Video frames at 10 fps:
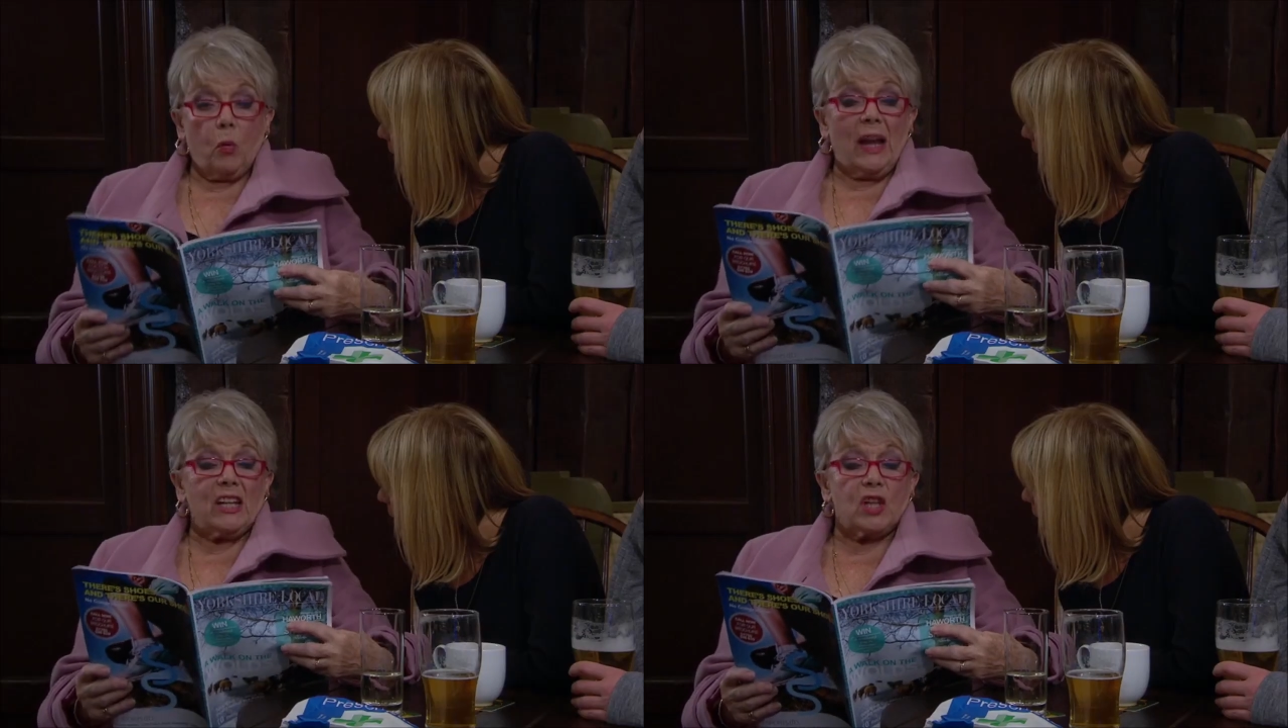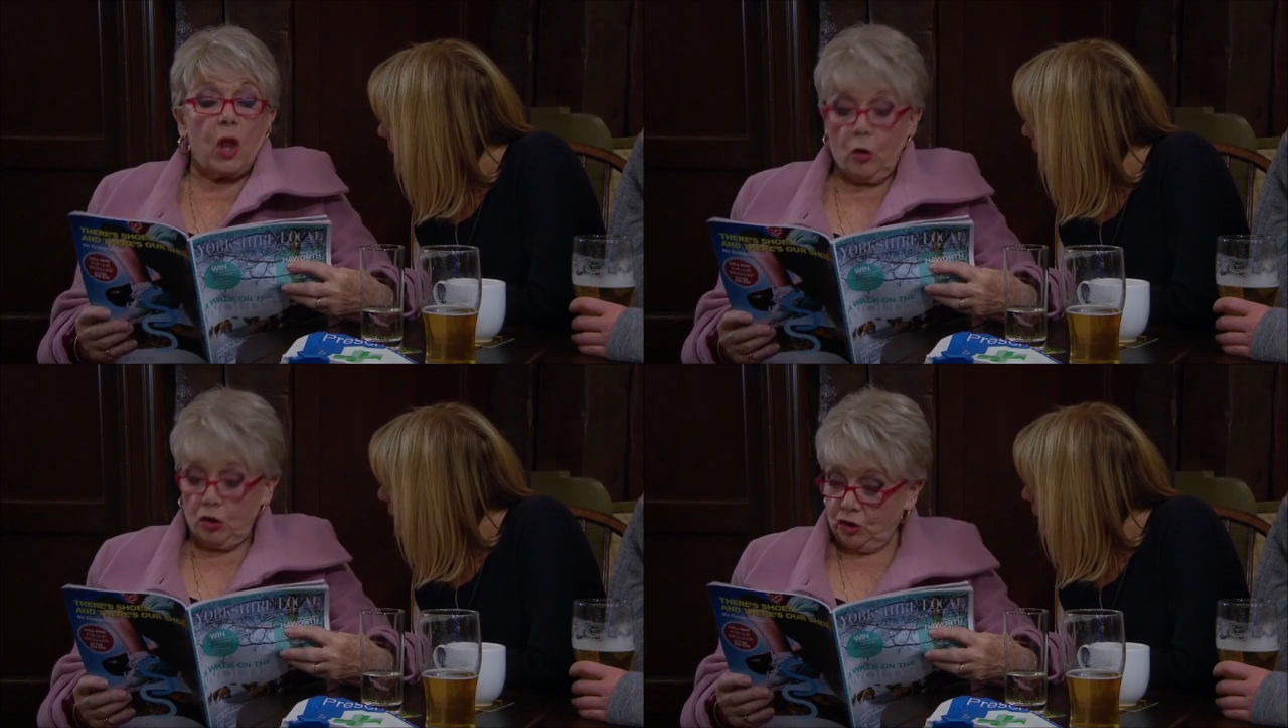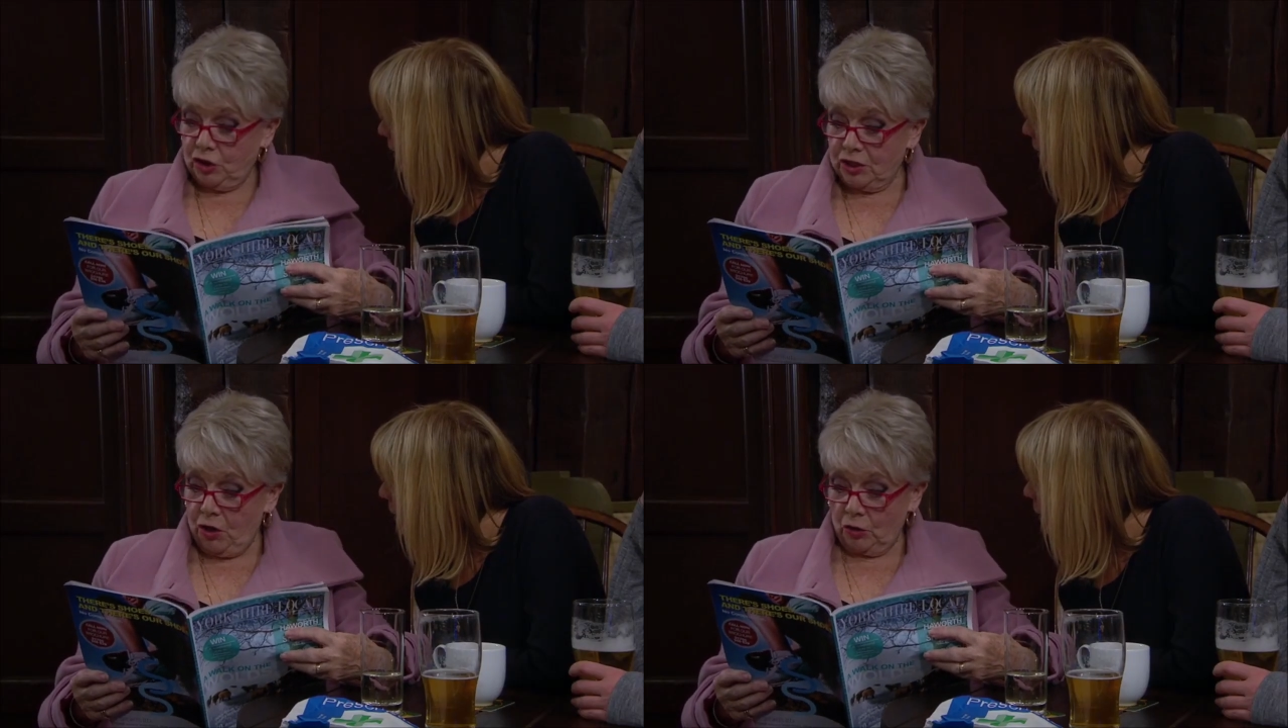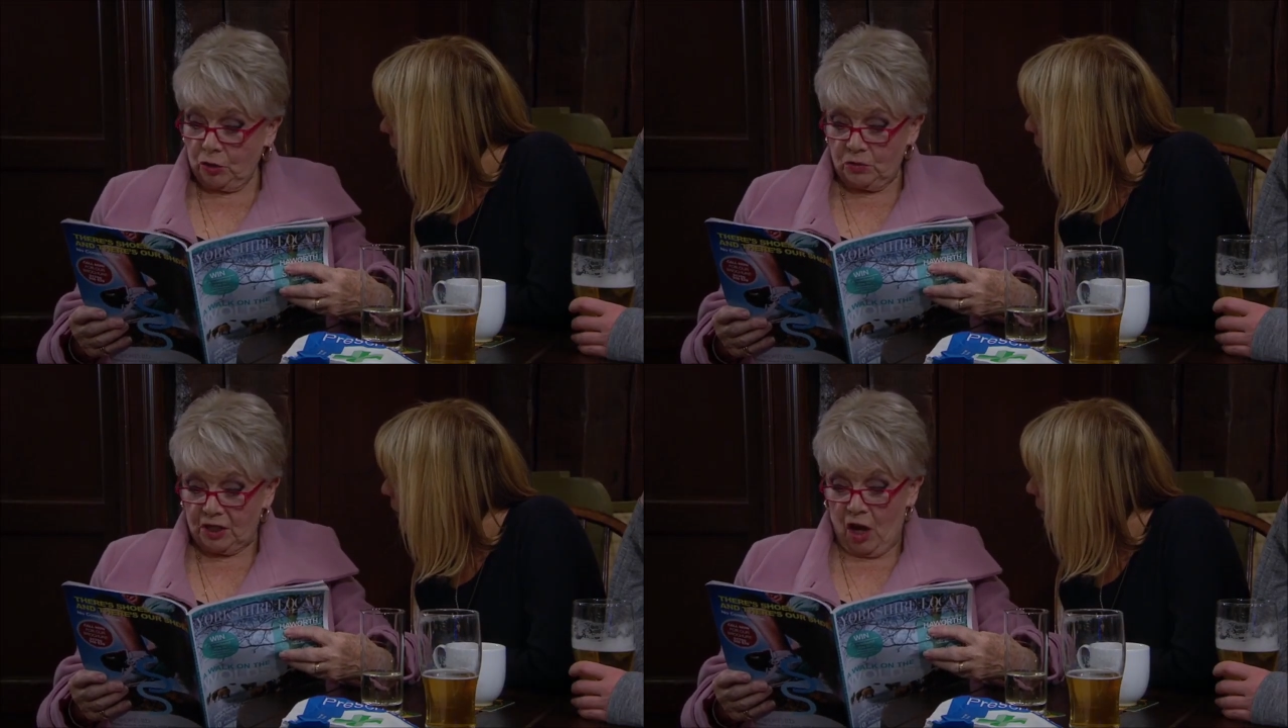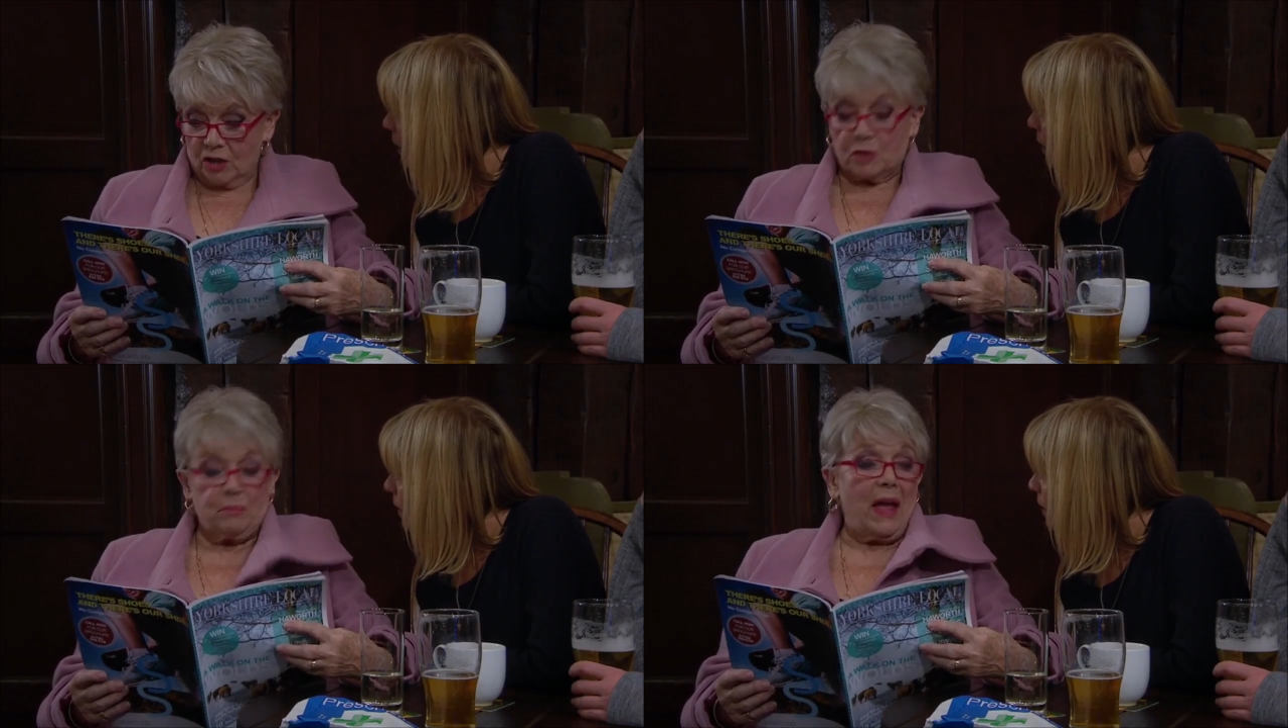Well, as long as she's not using
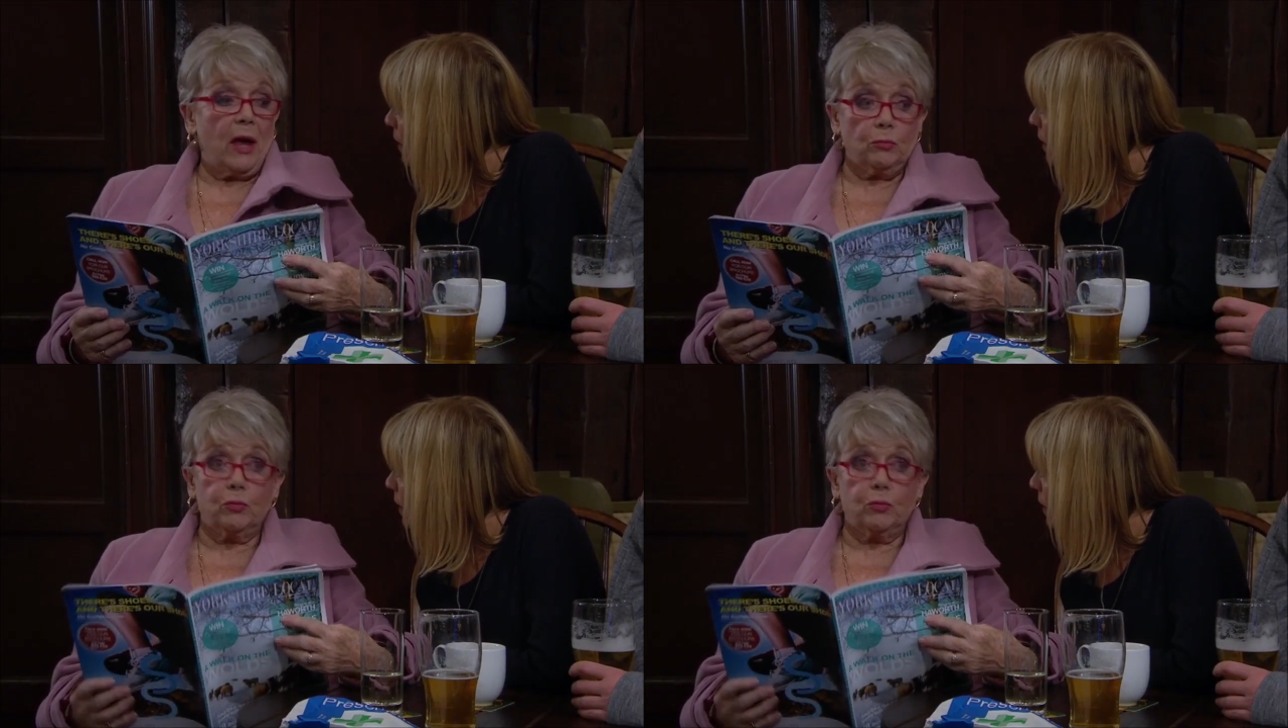our spare